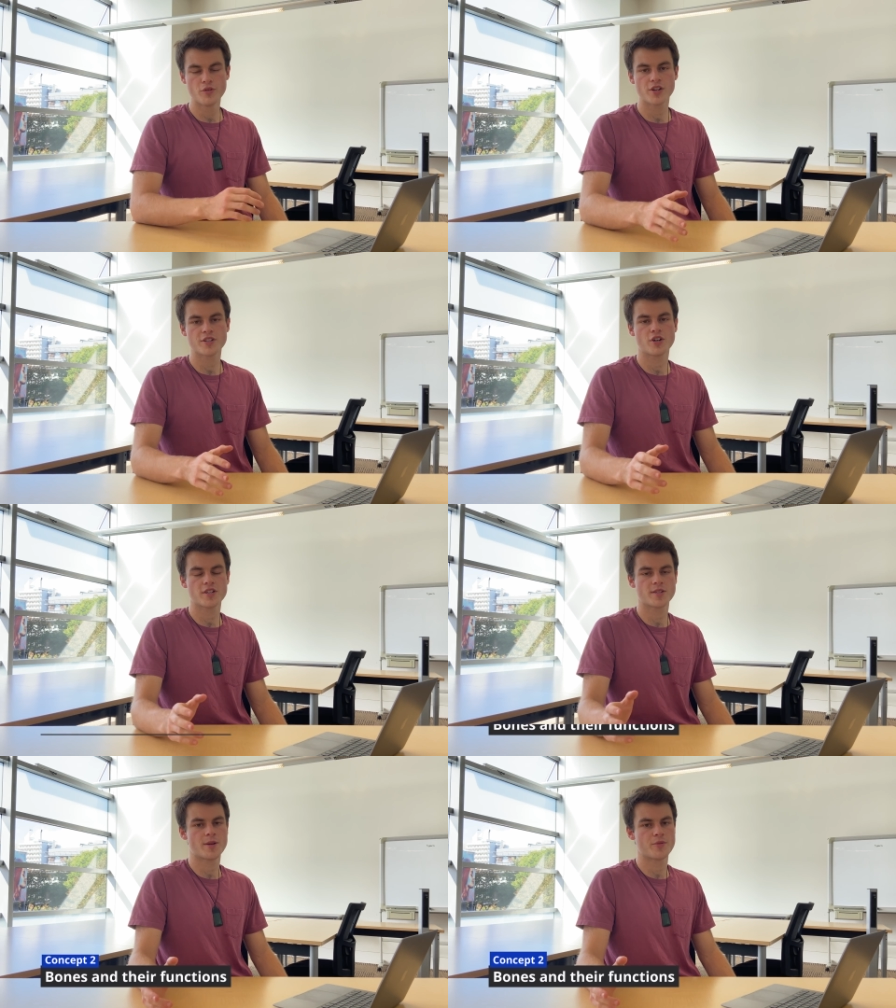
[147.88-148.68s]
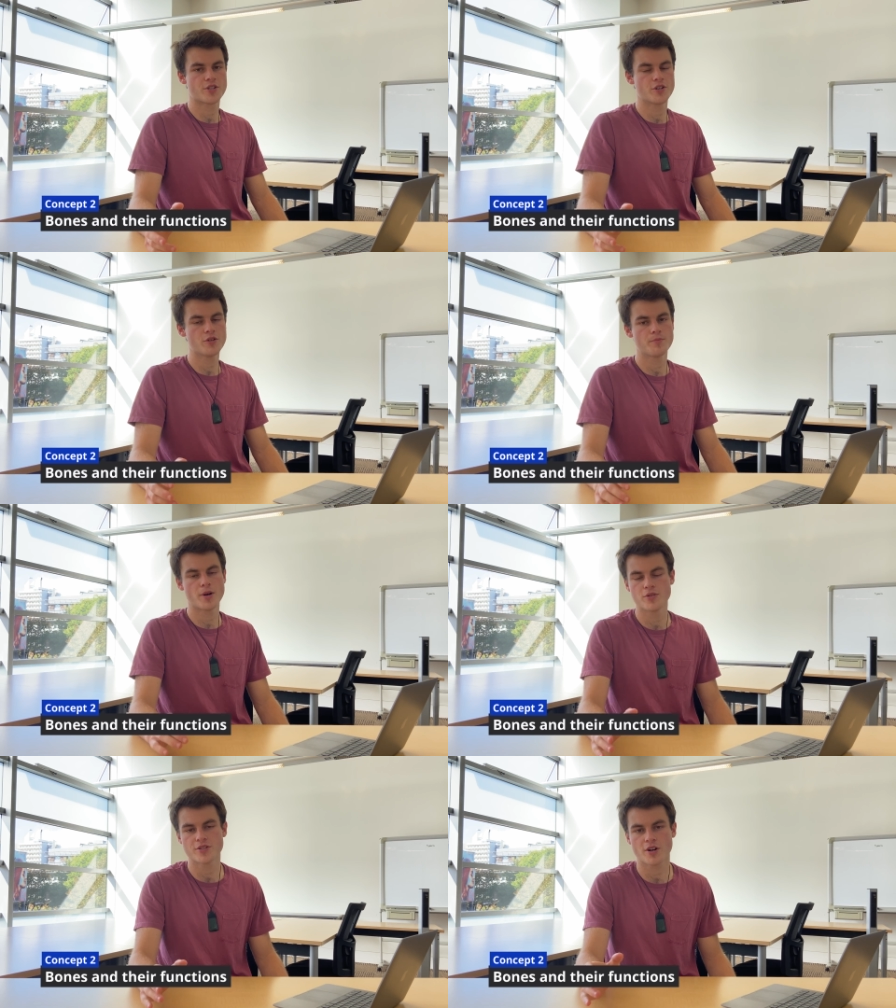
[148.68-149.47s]
Moving on to concept number two,
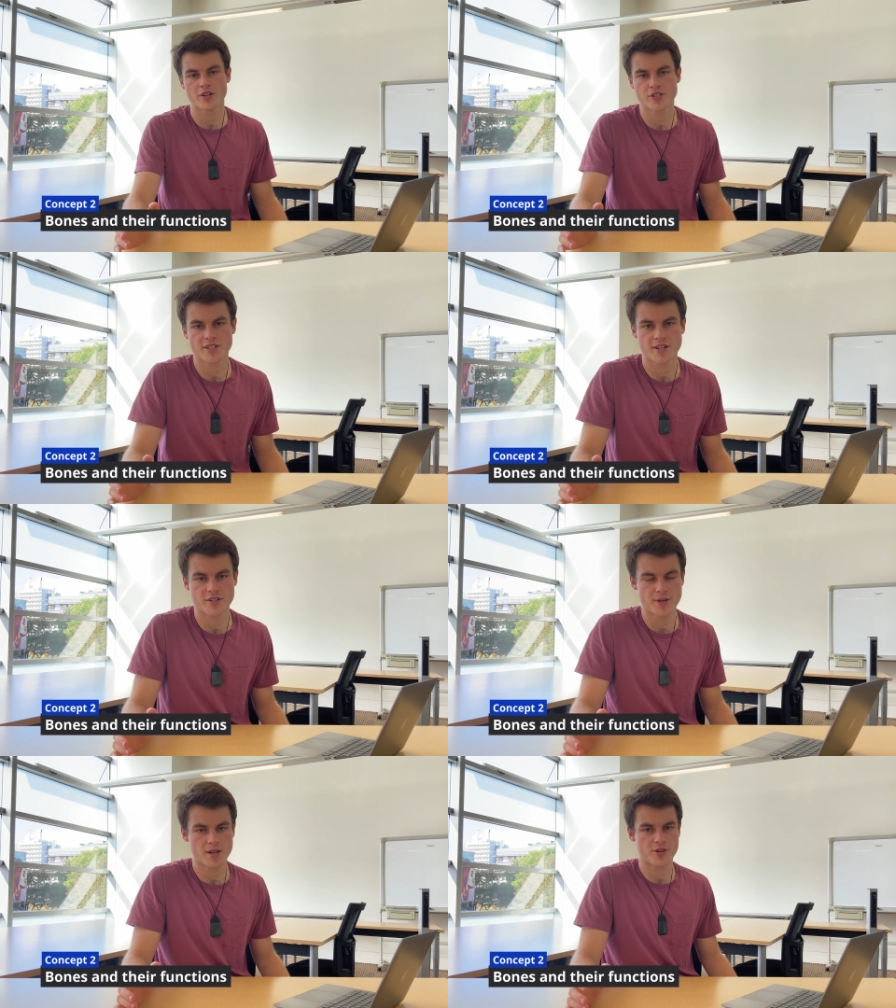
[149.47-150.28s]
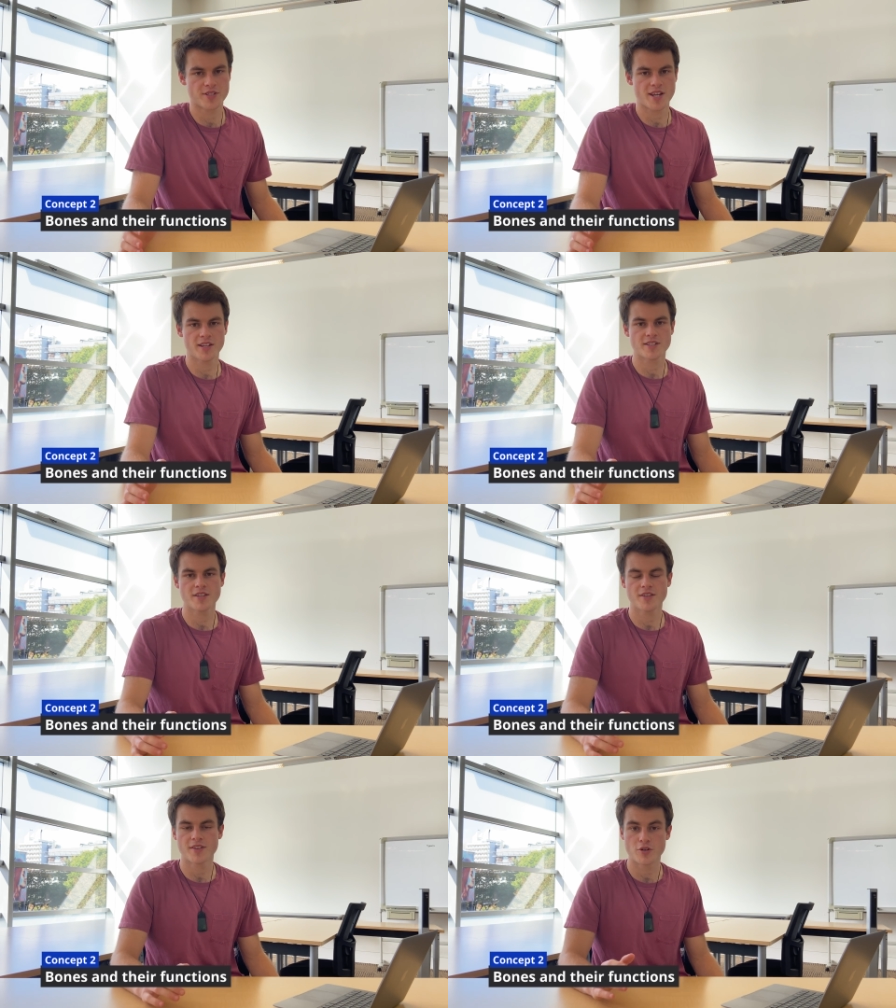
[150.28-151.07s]
bones aren't just there to make up your
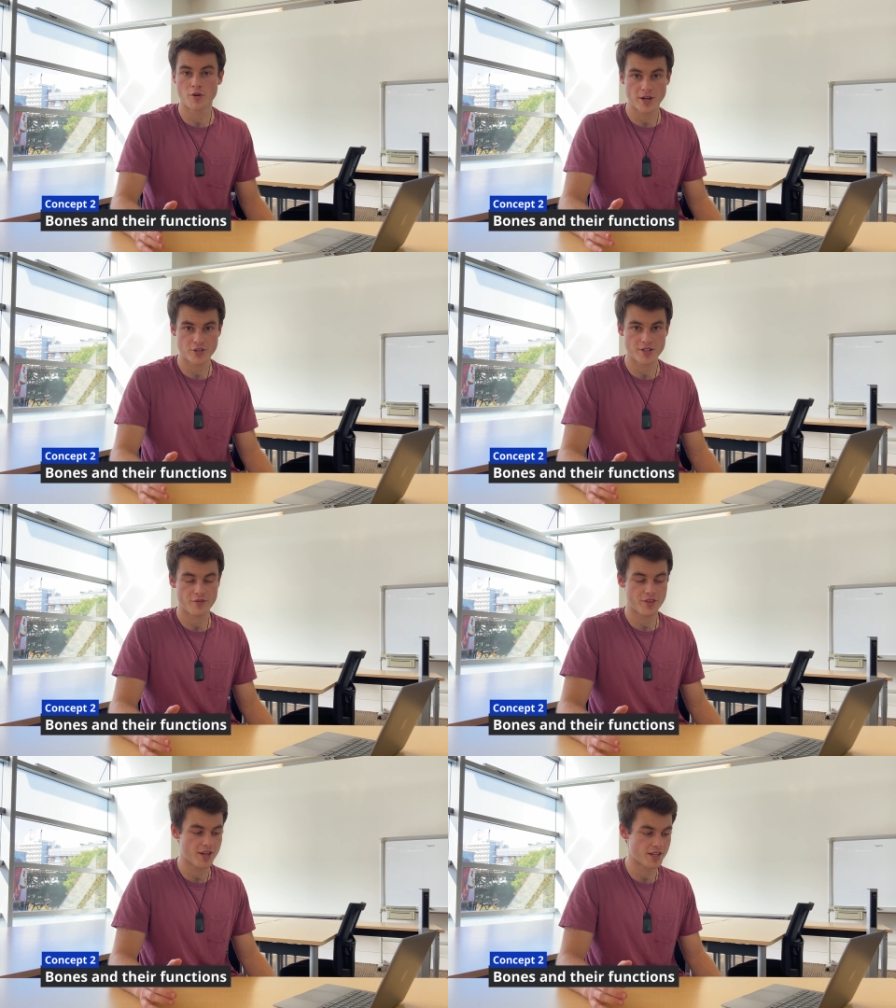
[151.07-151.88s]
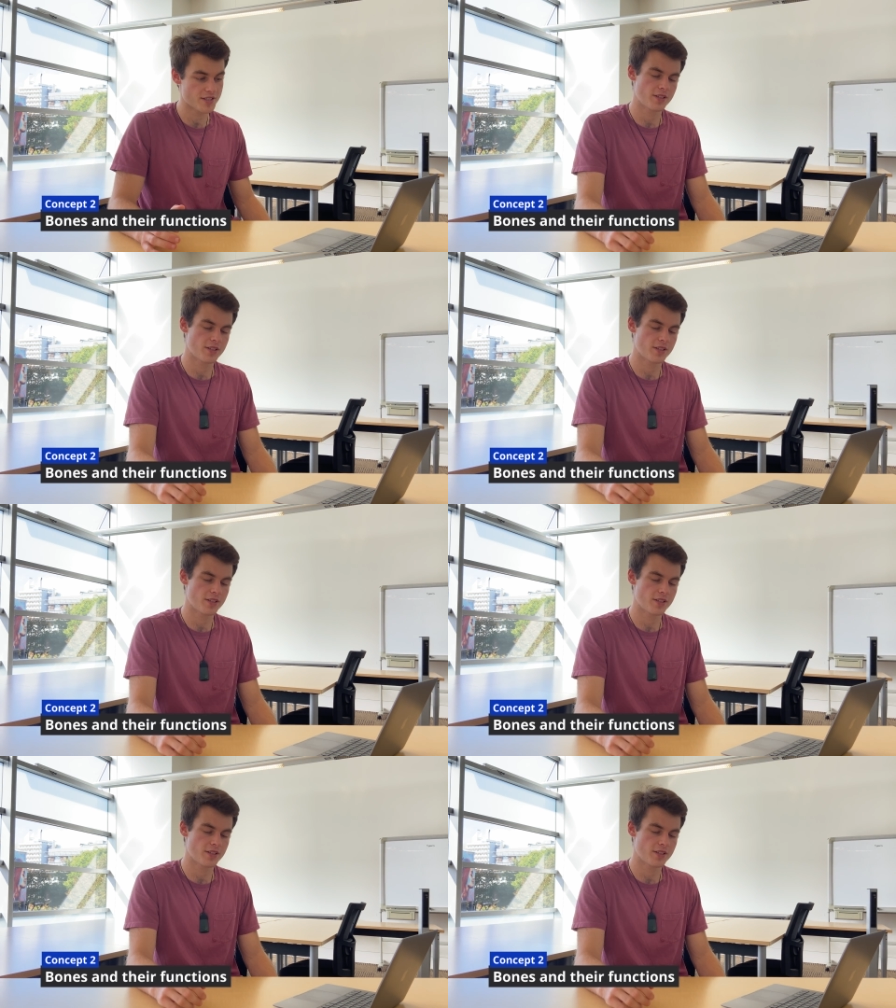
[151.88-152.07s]
skeleton, they do a bunch of different things.